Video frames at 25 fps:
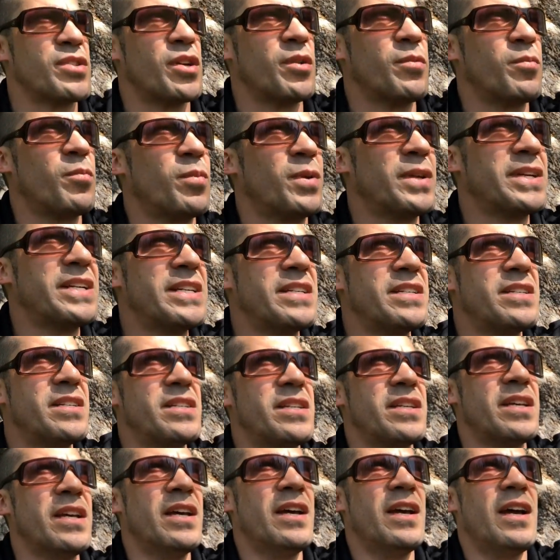So
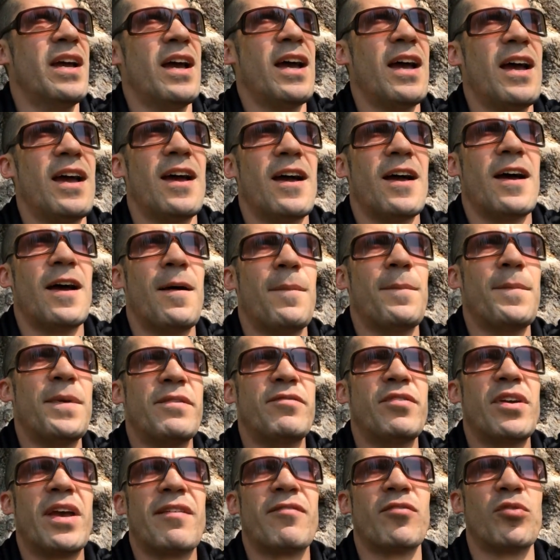please,
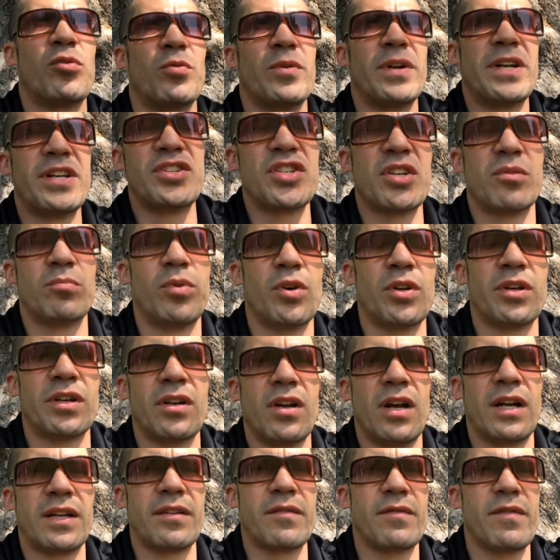if you haven't already, jump on
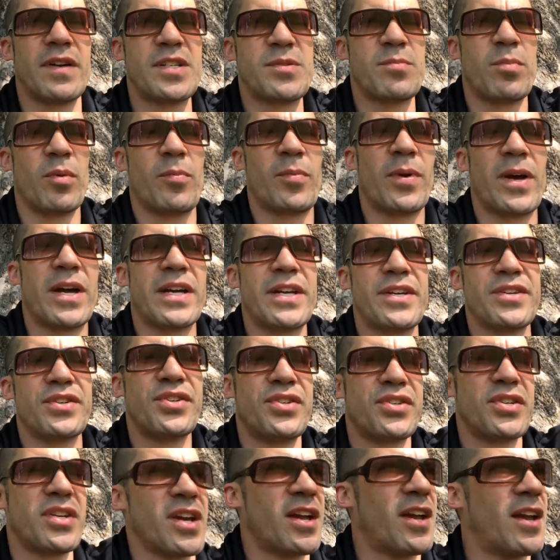and like the Facebook
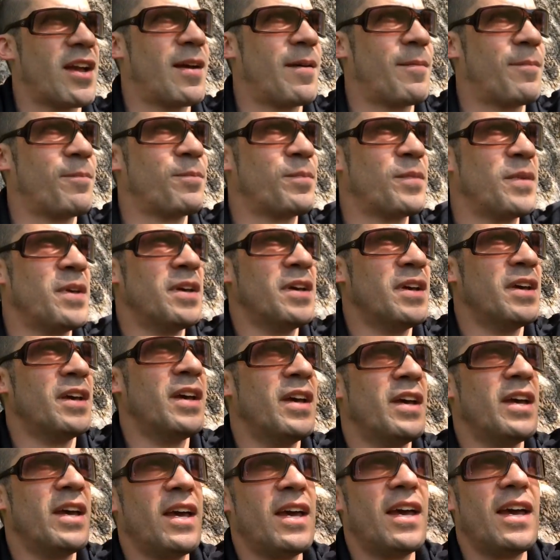page,
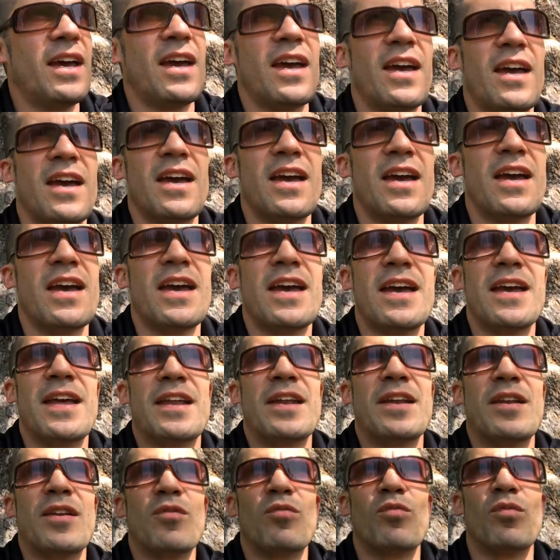
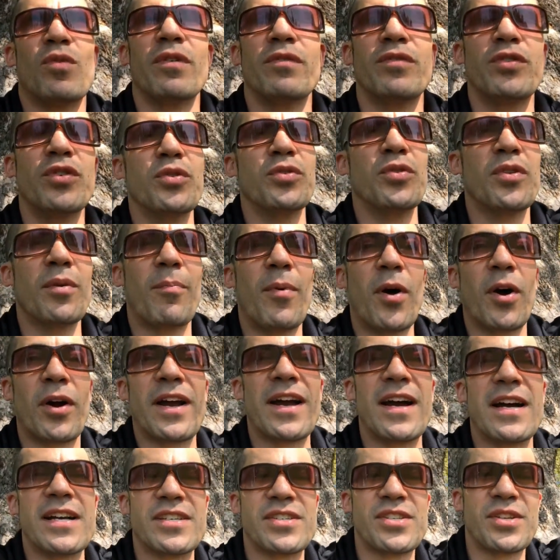and review the
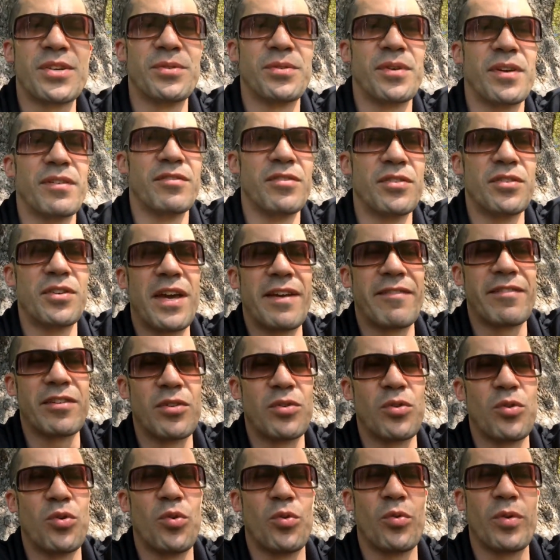podcast too if you haven't
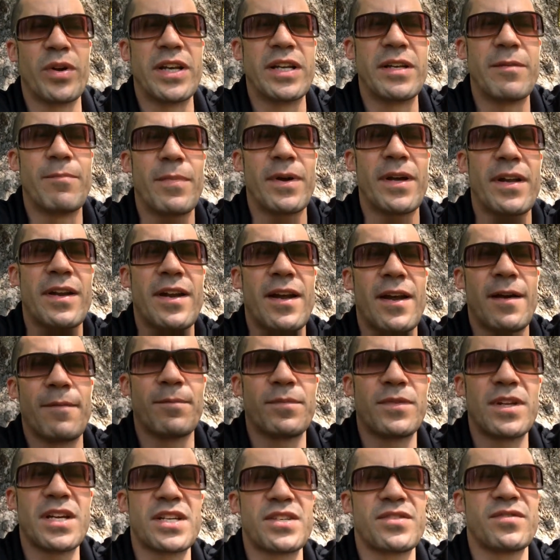already. But
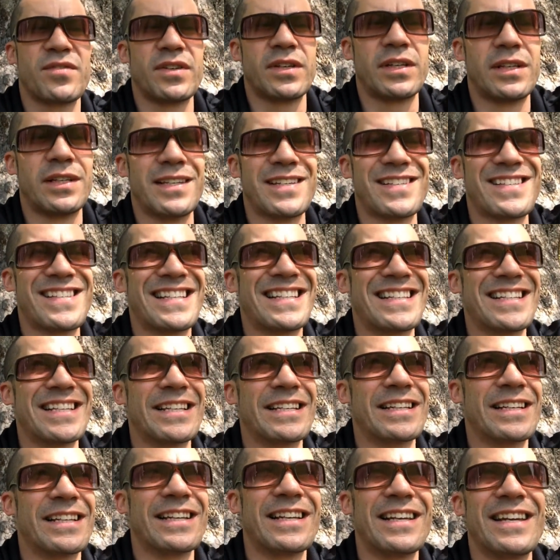thanks for listening
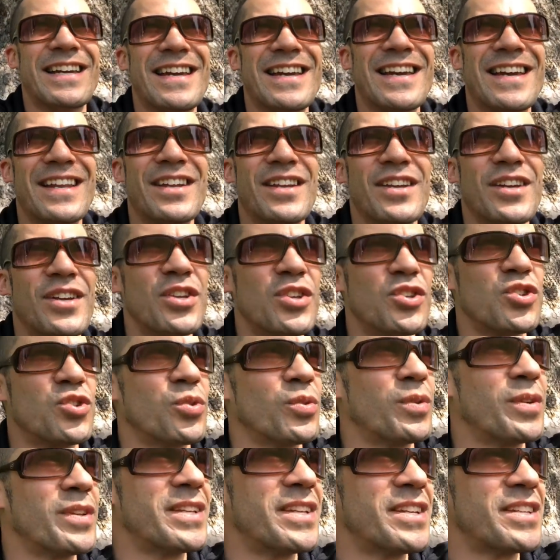in, and
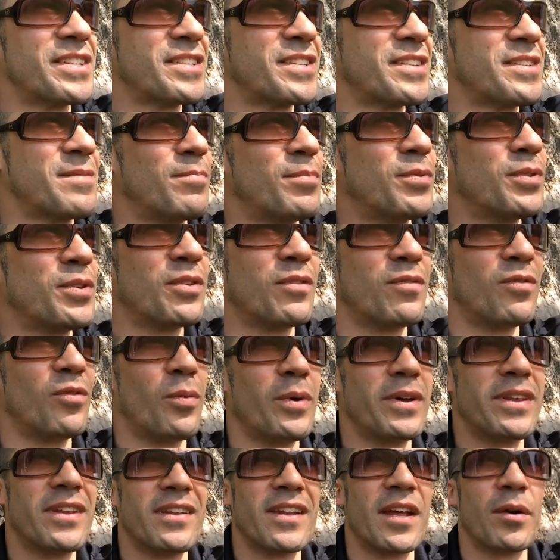enjoy this beautiful
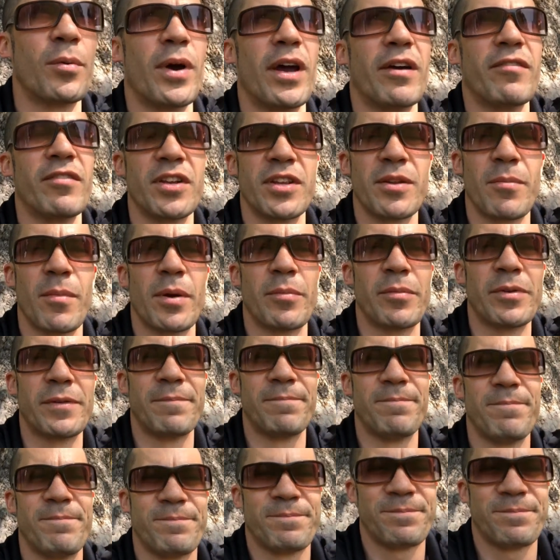weather that we're having at the moment.